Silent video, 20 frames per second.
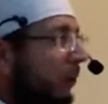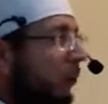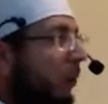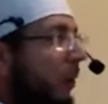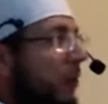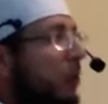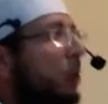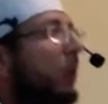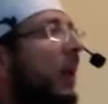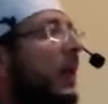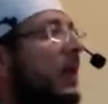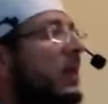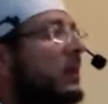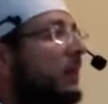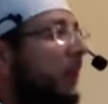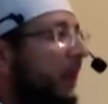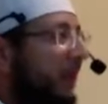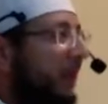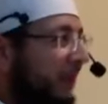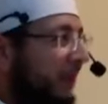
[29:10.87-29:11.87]
Which one is
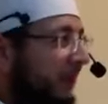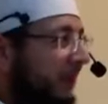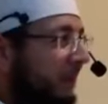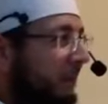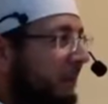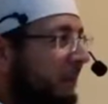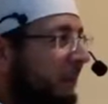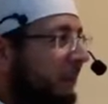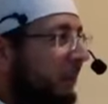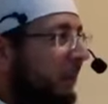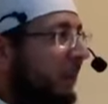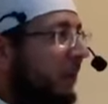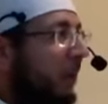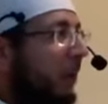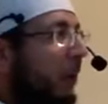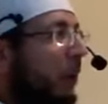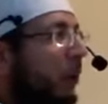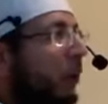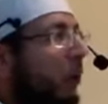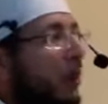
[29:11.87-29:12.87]
better?
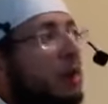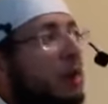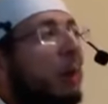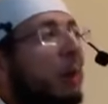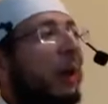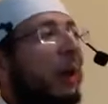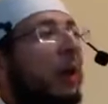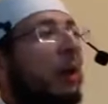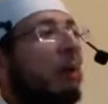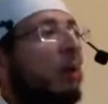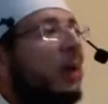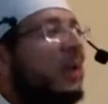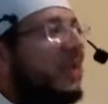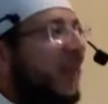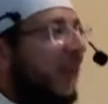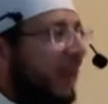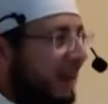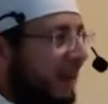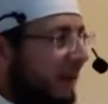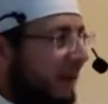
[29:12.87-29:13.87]
Which one you will
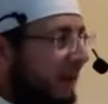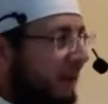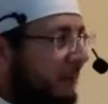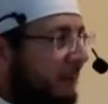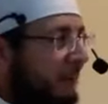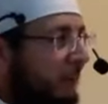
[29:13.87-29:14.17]
take?